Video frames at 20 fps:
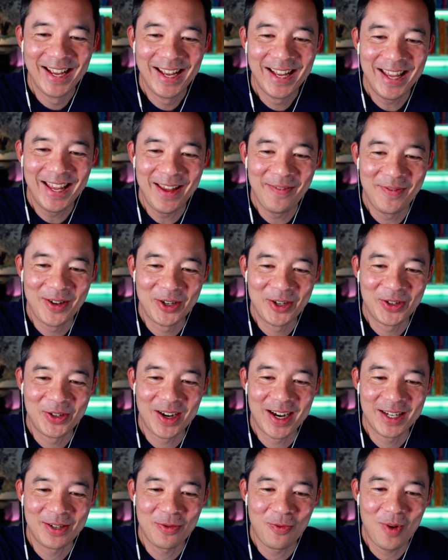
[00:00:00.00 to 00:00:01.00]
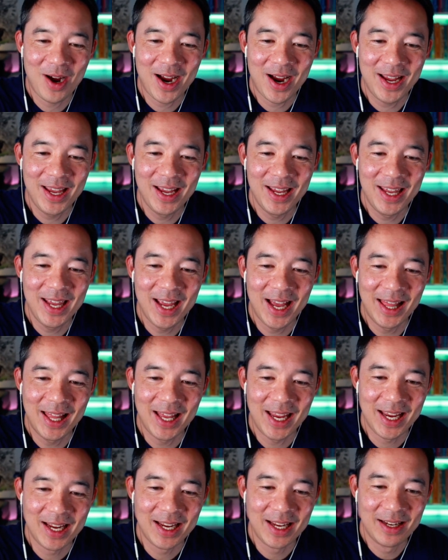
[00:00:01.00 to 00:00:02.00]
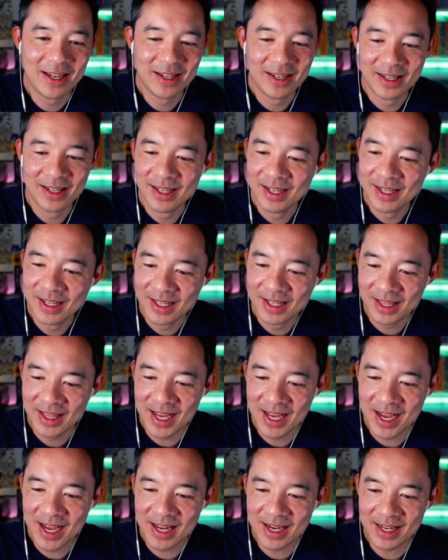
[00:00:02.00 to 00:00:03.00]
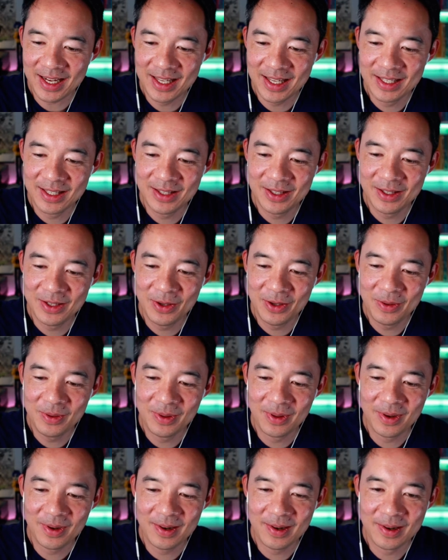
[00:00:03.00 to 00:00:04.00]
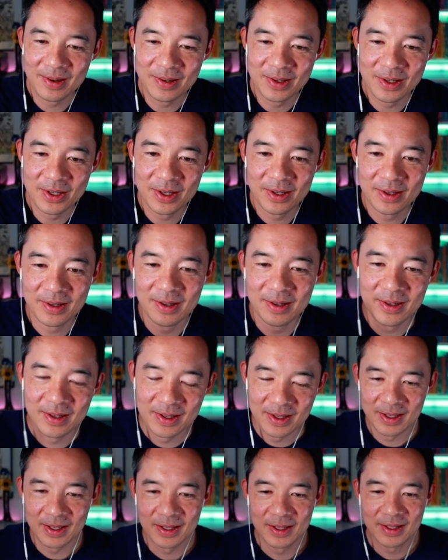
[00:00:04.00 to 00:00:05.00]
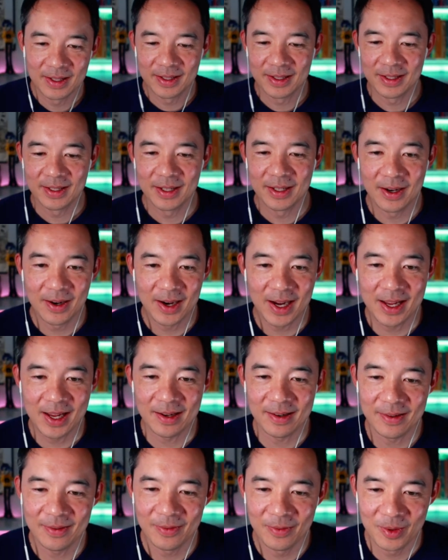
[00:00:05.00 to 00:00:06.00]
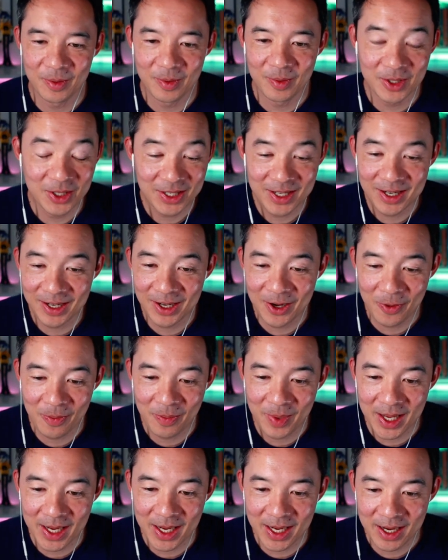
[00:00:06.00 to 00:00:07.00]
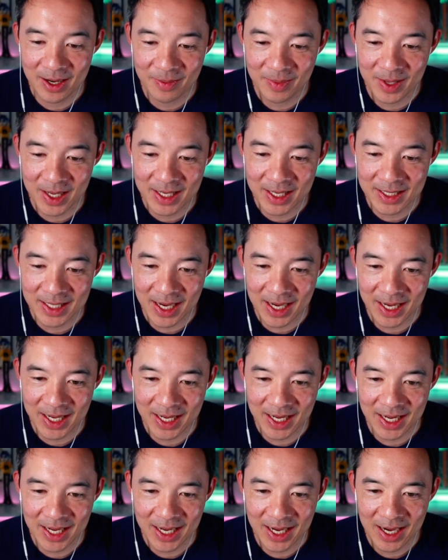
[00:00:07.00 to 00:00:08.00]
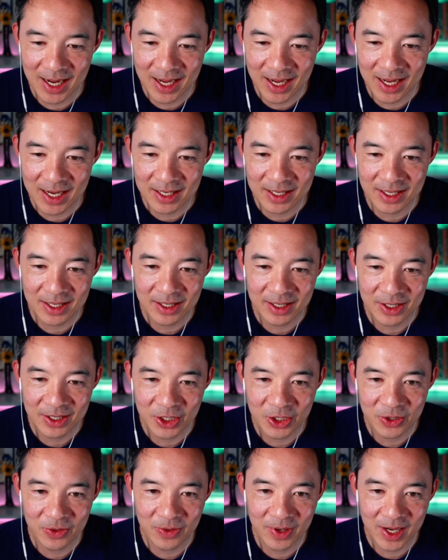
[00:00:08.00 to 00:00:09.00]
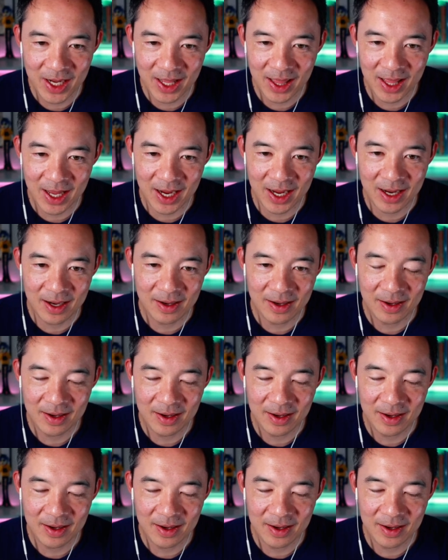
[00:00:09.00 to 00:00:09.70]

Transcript: Emo Trash, why are you yelling? That is too large. All right. Well, we're just going to go big here because I cannot shrink that.